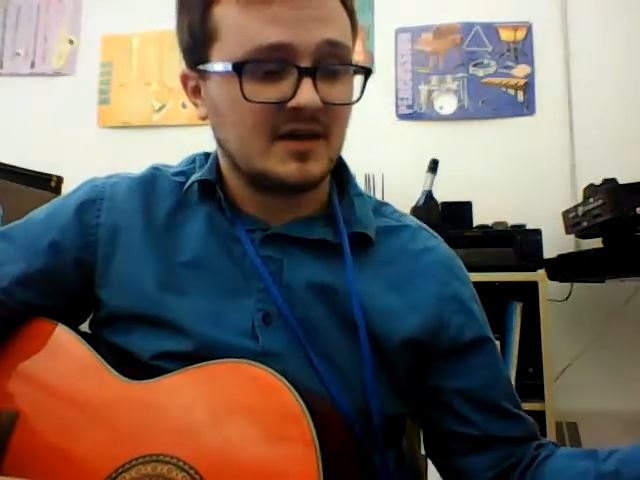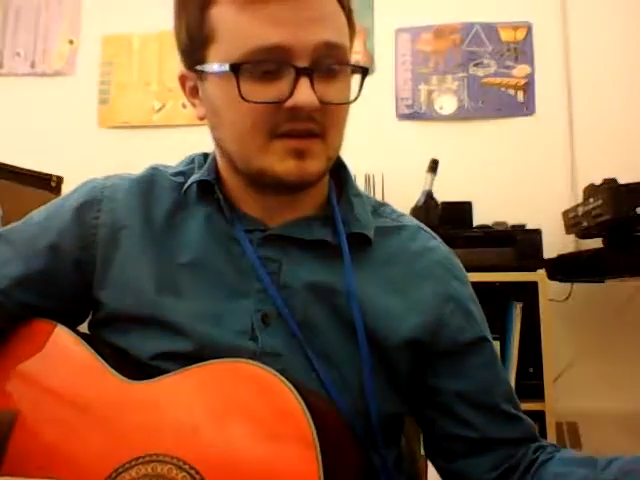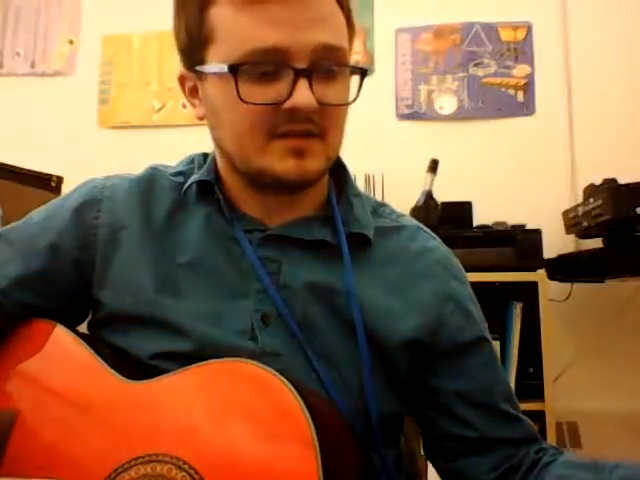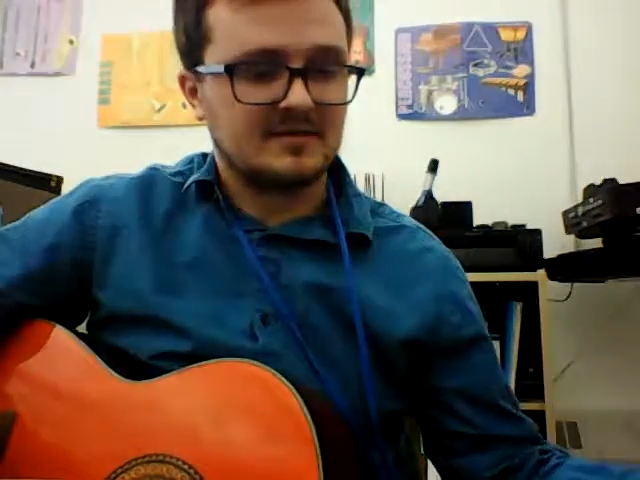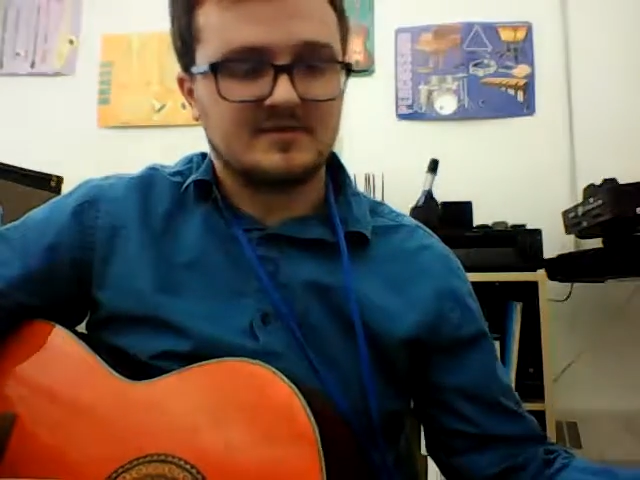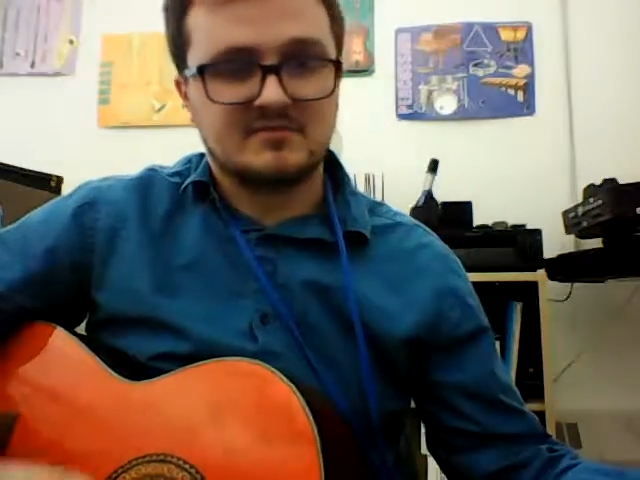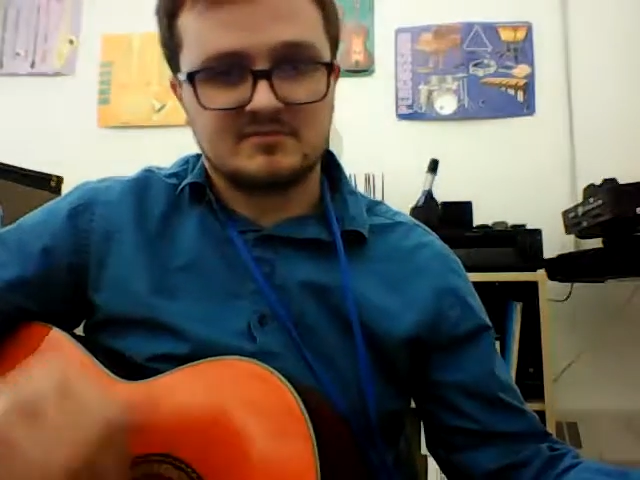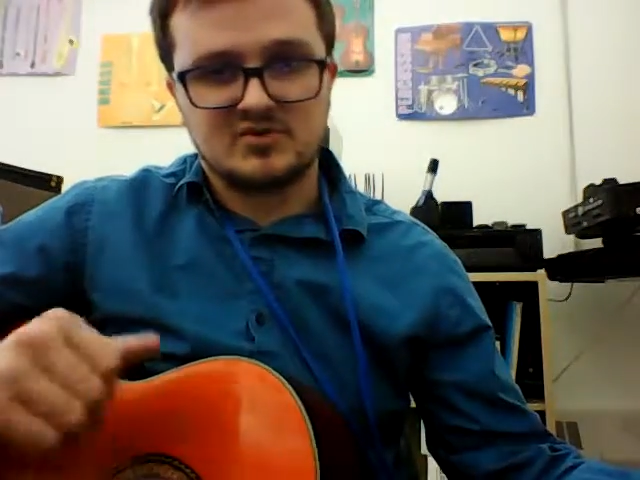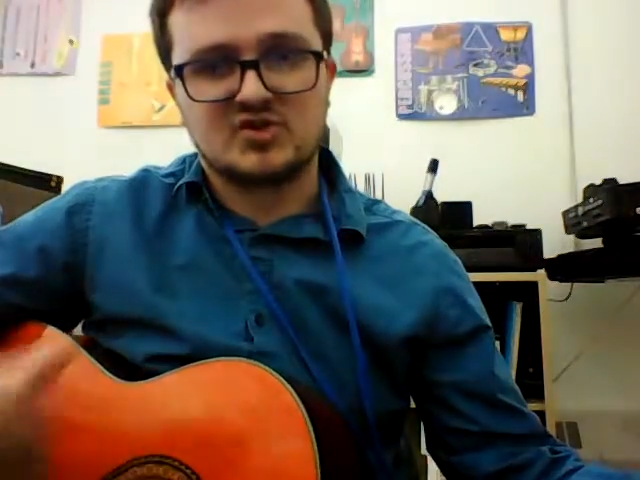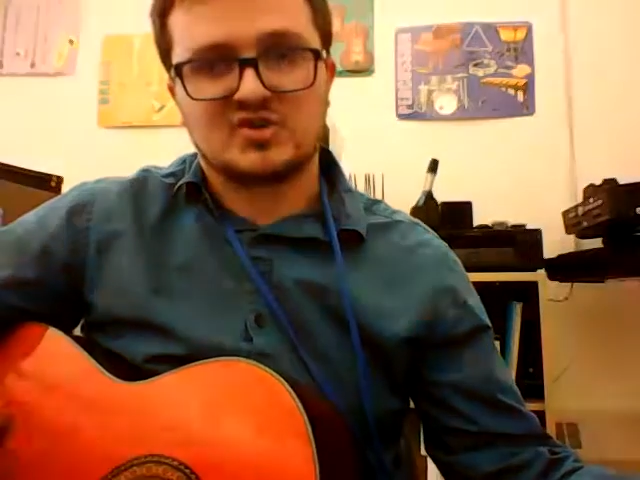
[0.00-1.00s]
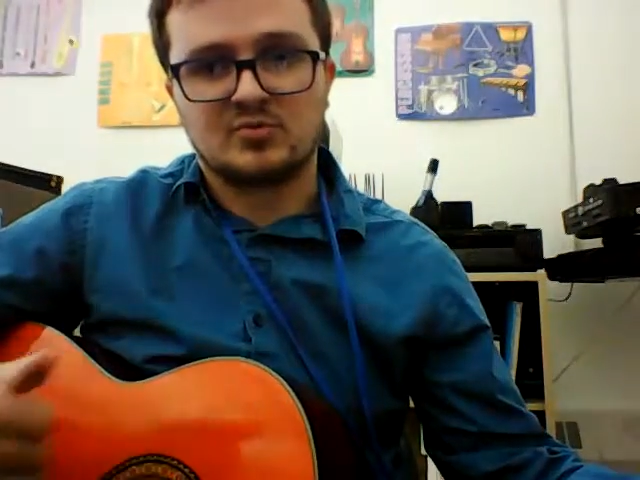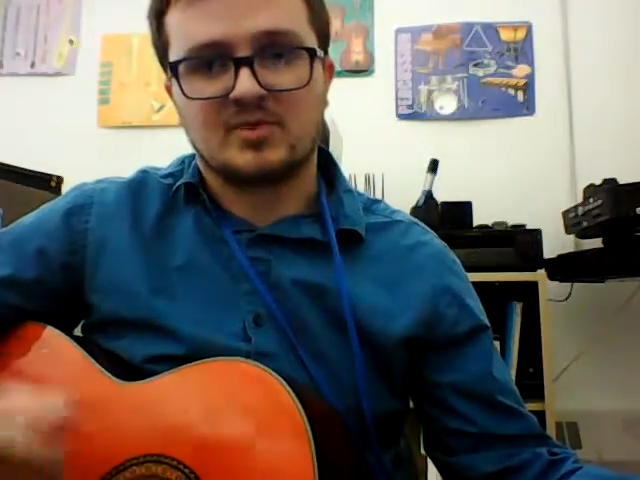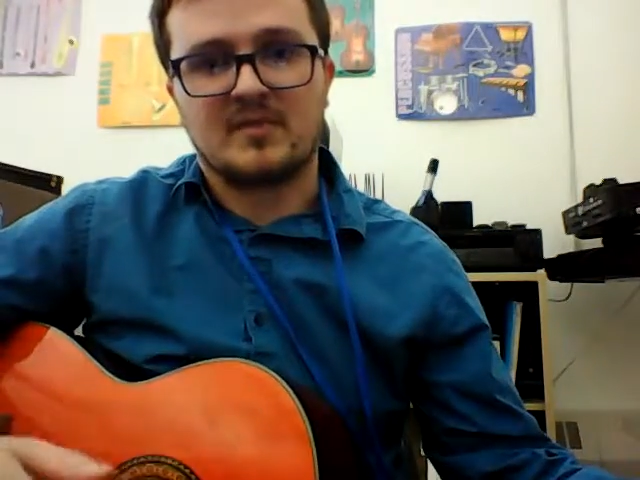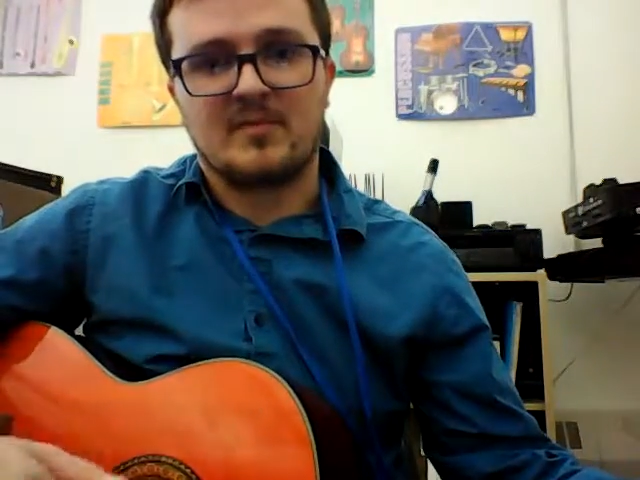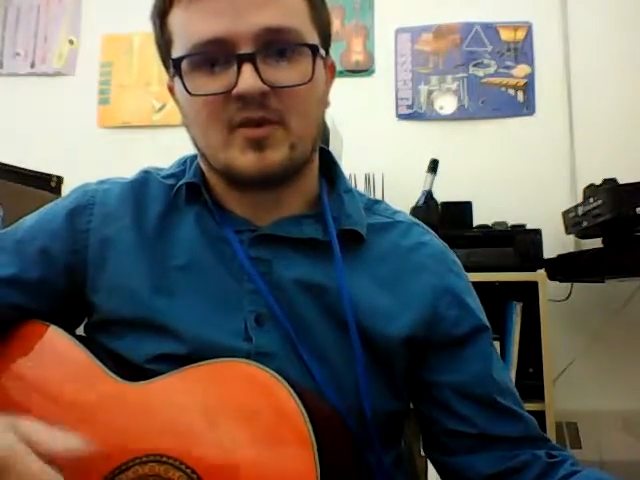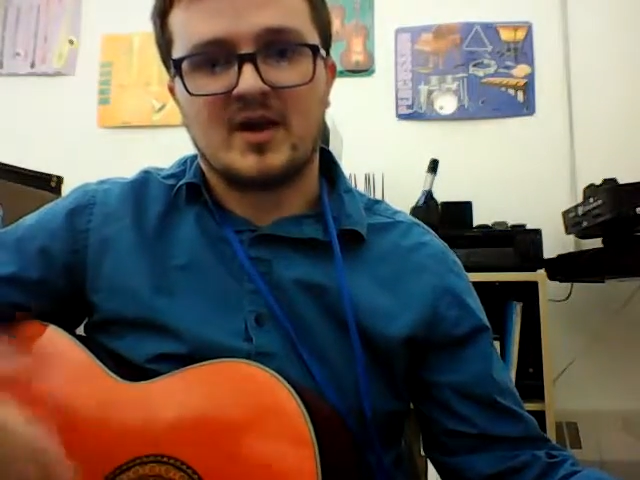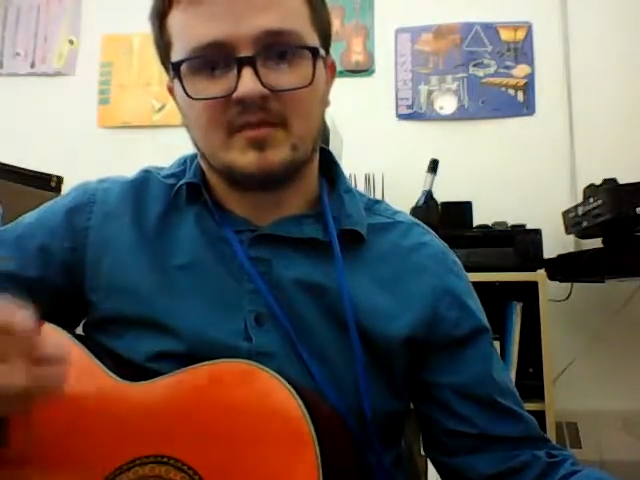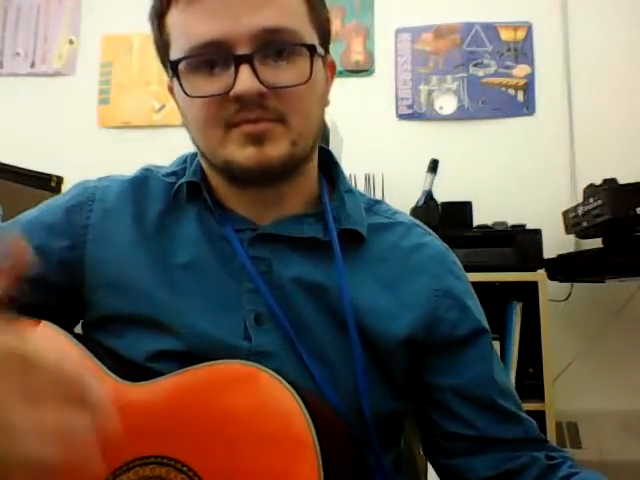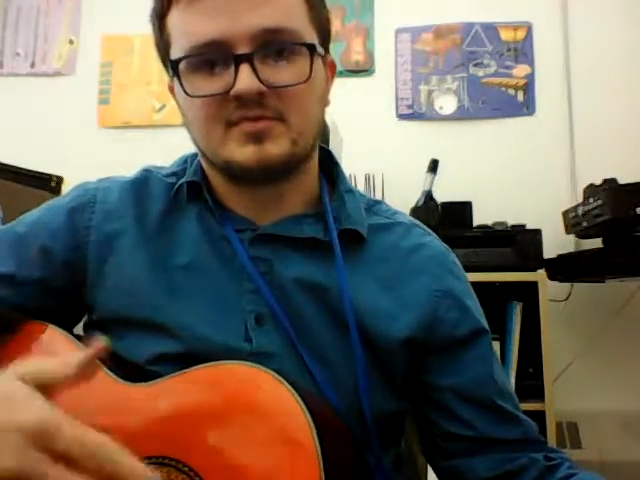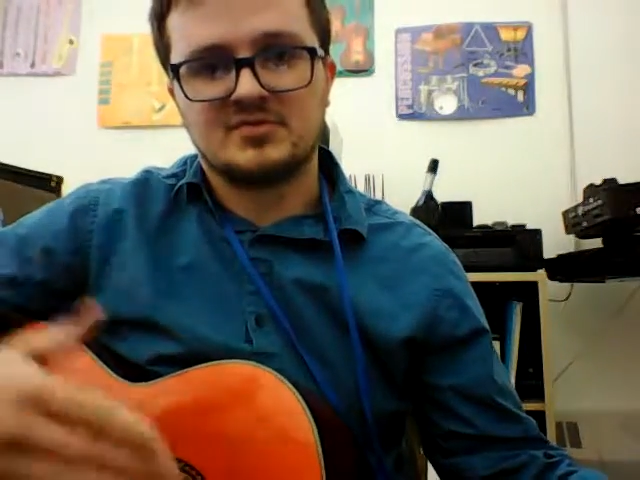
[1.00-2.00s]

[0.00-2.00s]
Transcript: and start to work my way up.